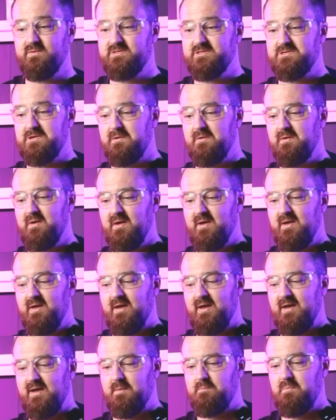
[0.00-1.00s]
So
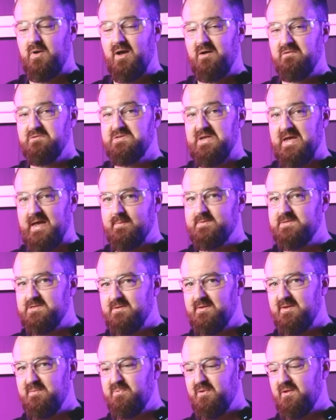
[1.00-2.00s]
um, I was
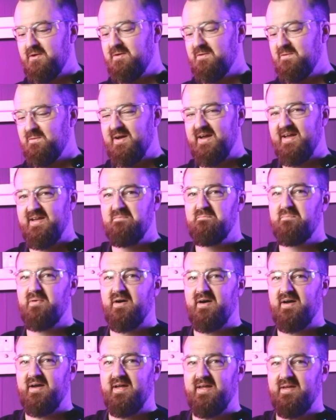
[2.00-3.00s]
absolutely blown away
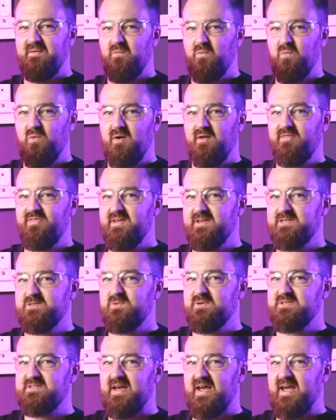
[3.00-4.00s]
by what this
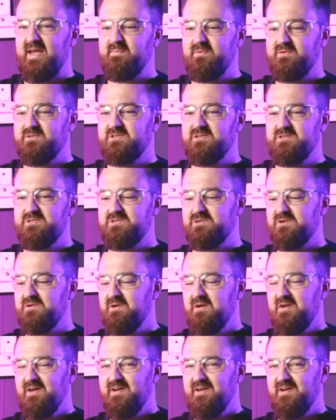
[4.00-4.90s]
was able to do